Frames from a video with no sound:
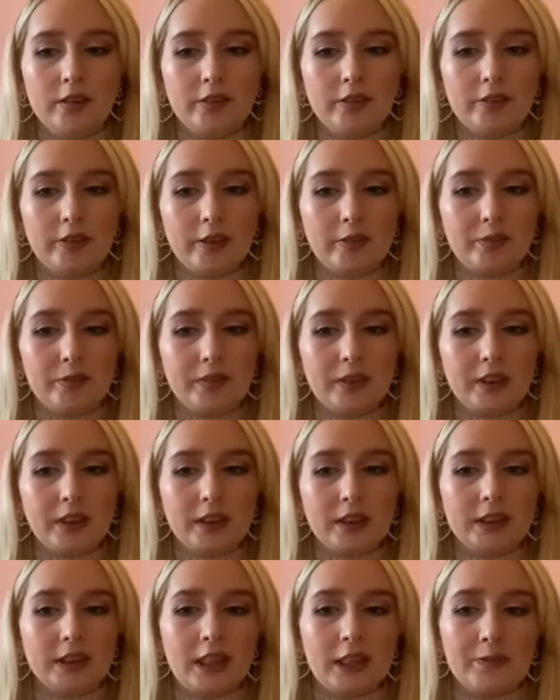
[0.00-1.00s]
from
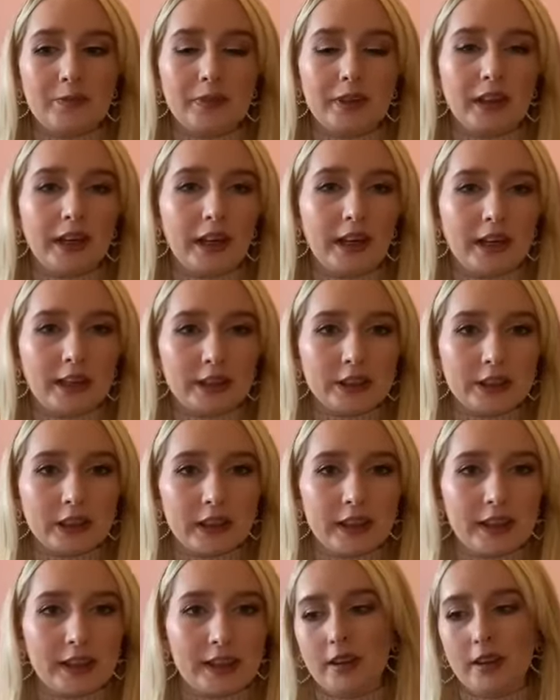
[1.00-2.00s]
the same collection
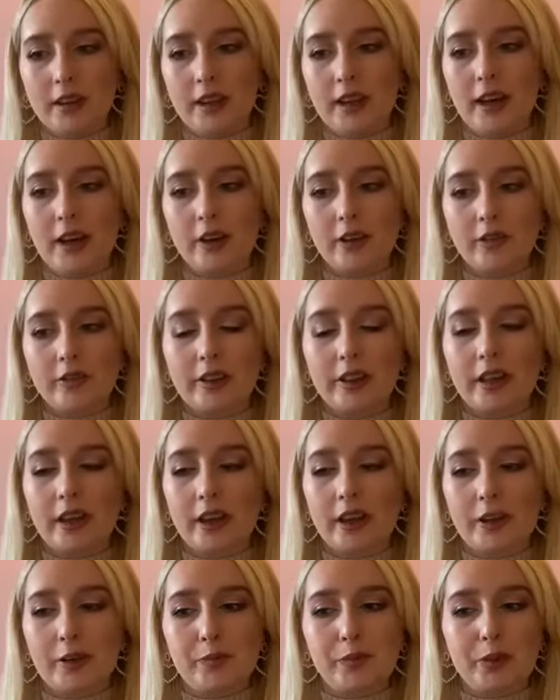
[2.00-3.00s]
again, the Healthy
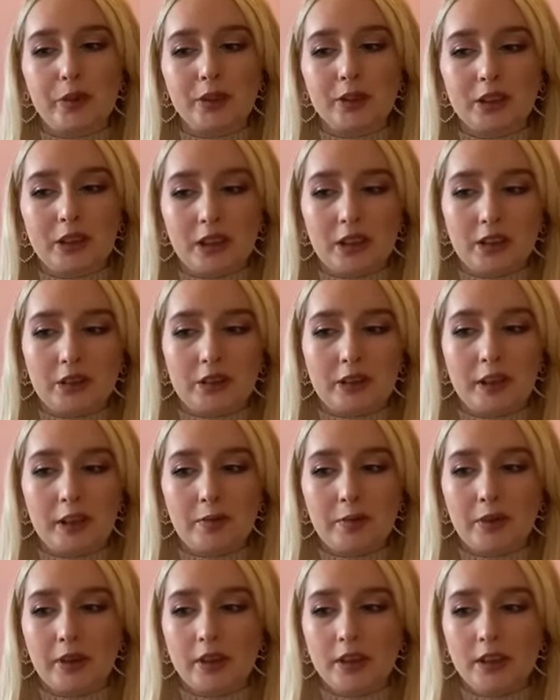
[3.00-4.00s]
Glow Bronzing
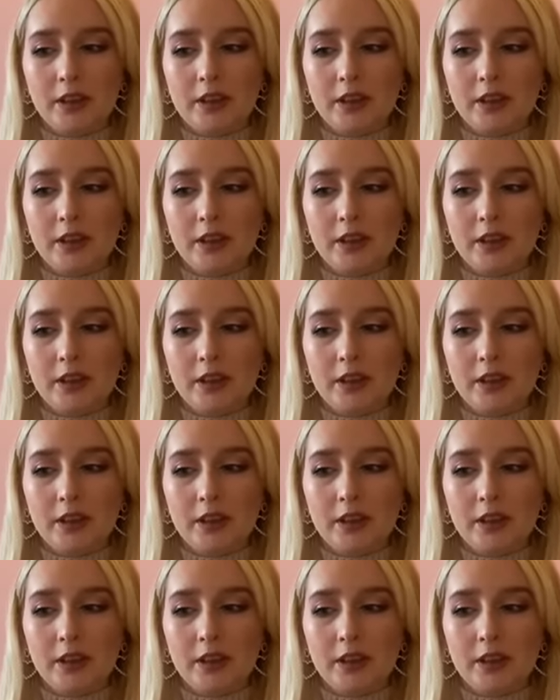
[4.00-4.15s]
Cream,